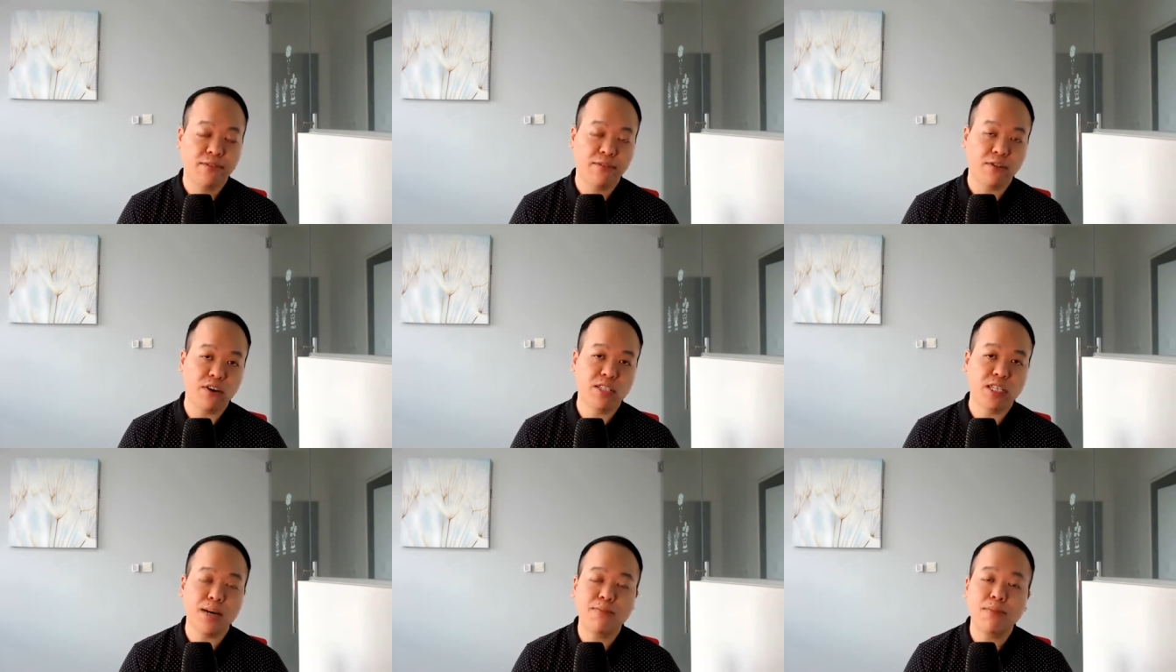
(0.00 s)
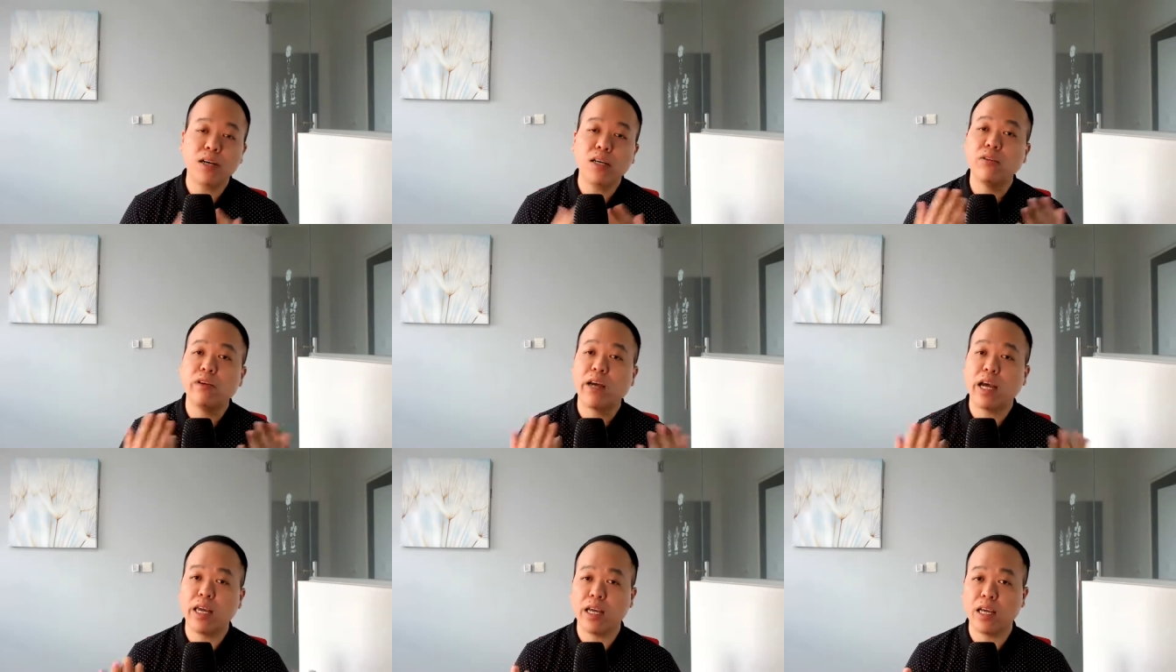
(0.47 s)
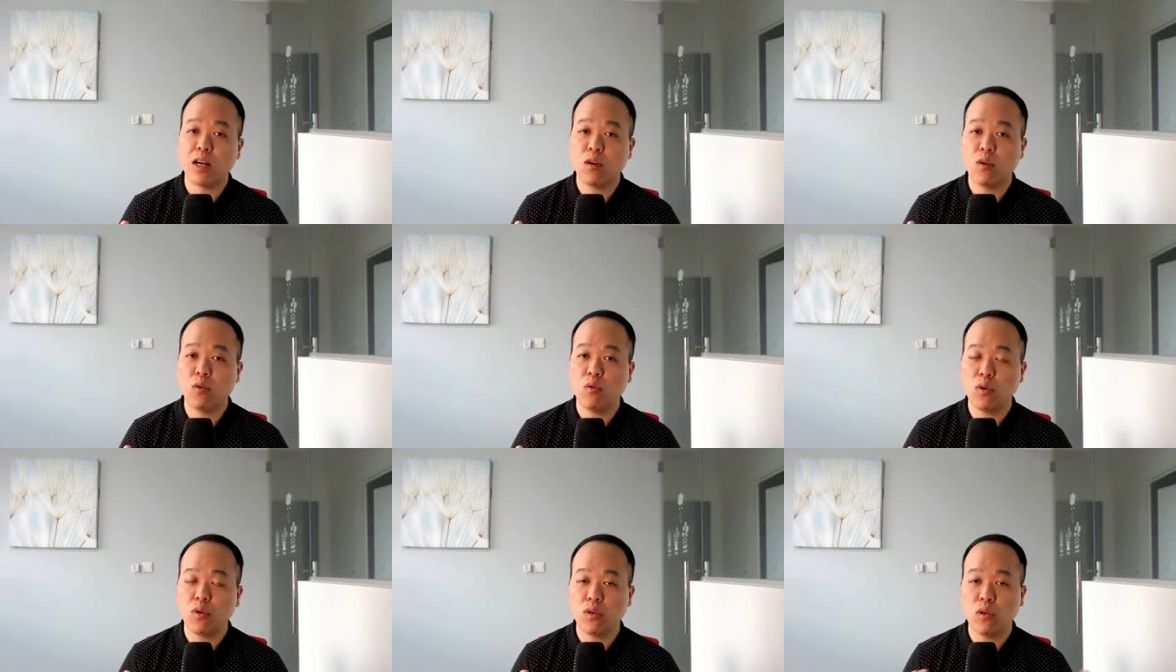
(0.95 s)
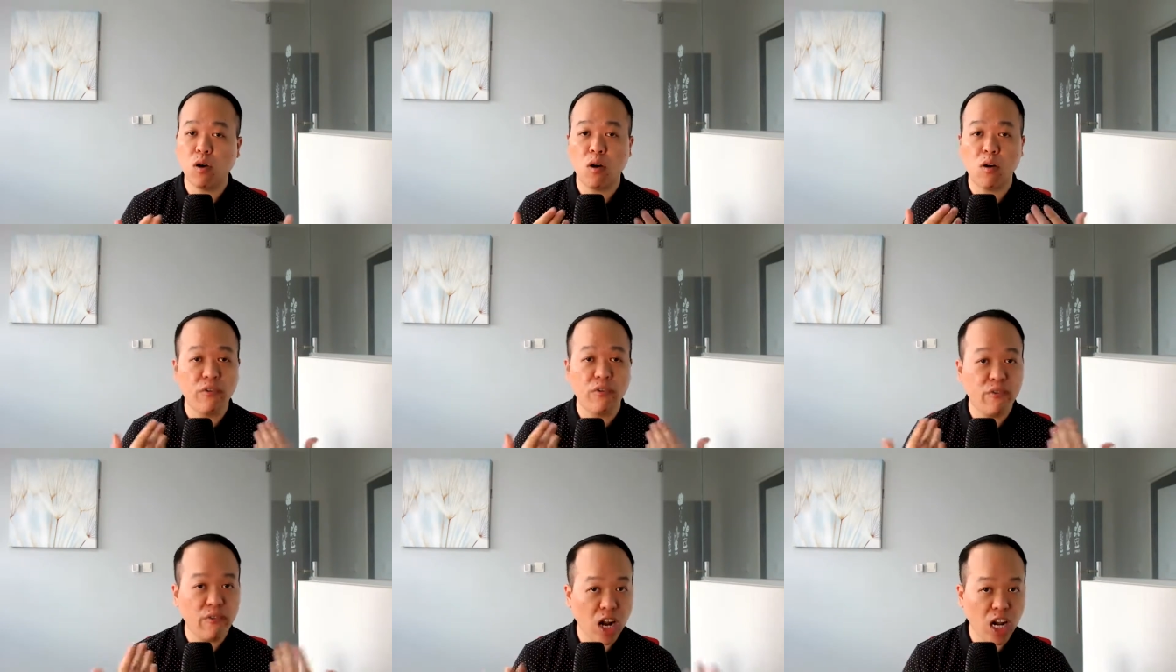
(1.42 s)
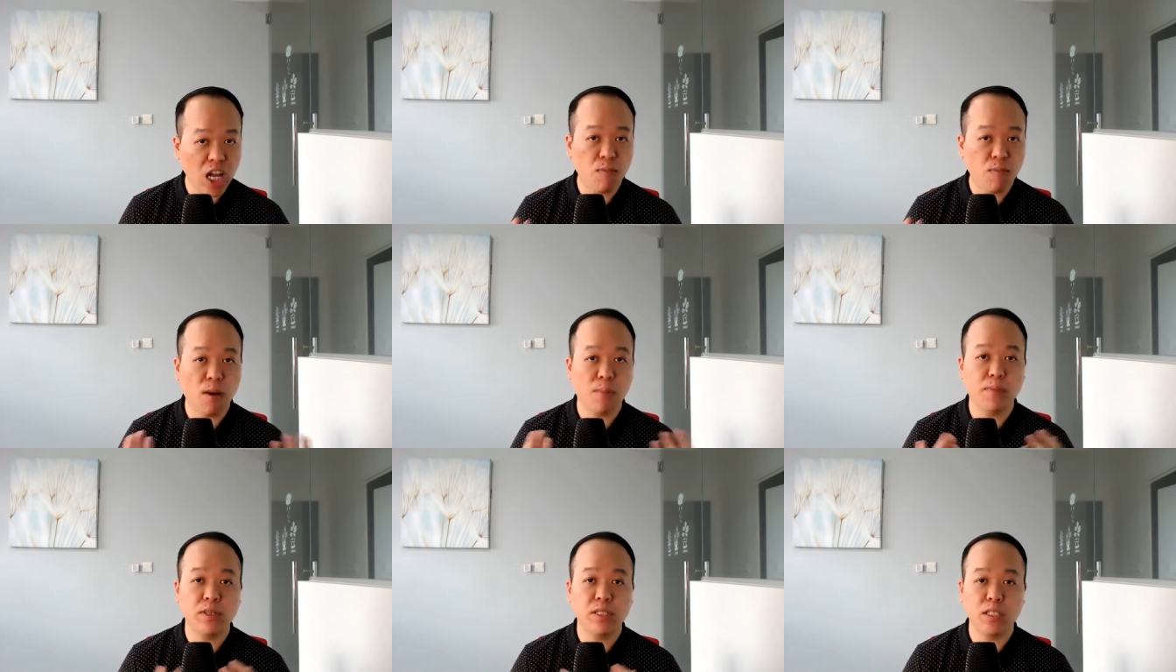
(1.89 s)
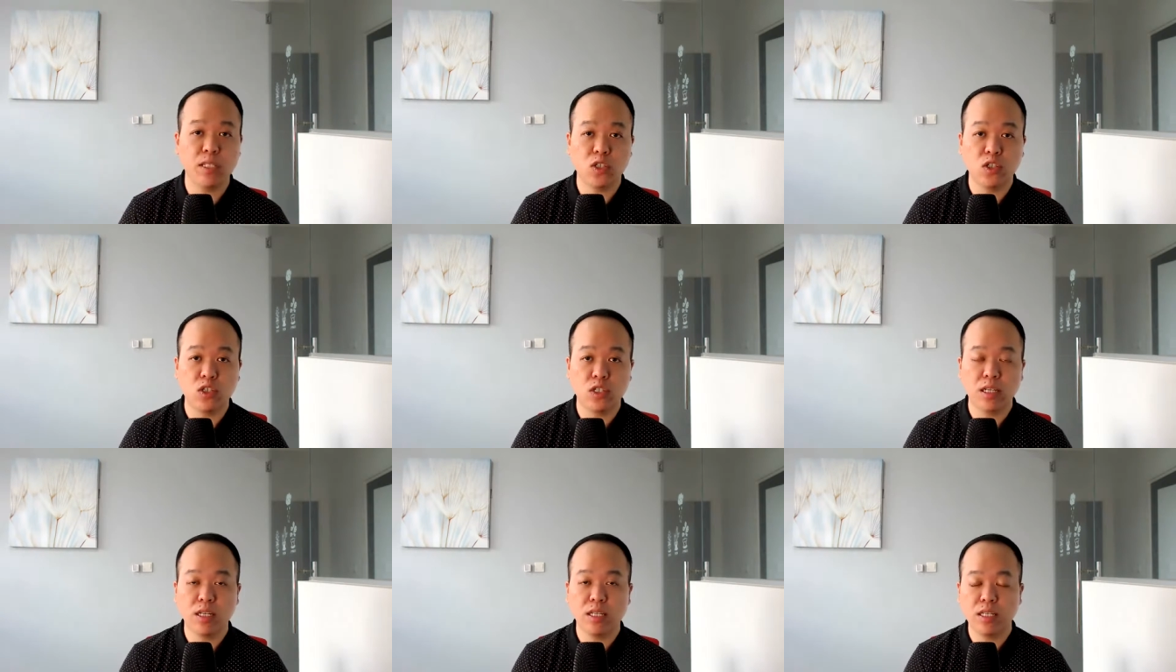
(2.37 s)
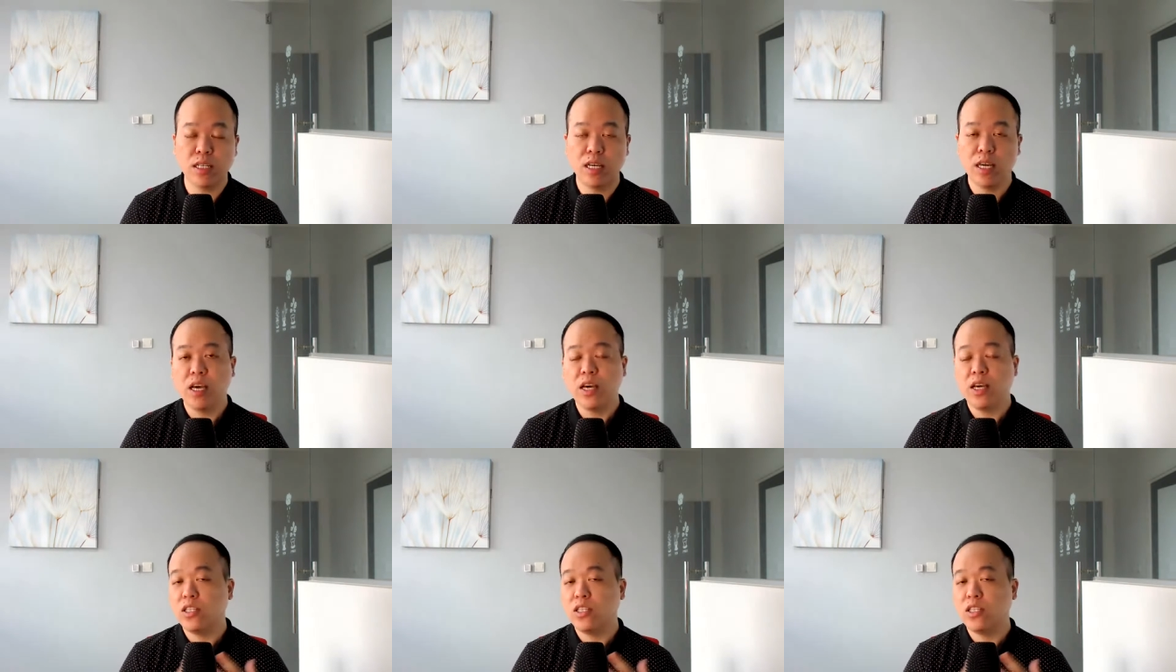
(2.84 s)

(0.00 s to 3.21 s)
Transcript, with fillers: For example, you can include your value proposition,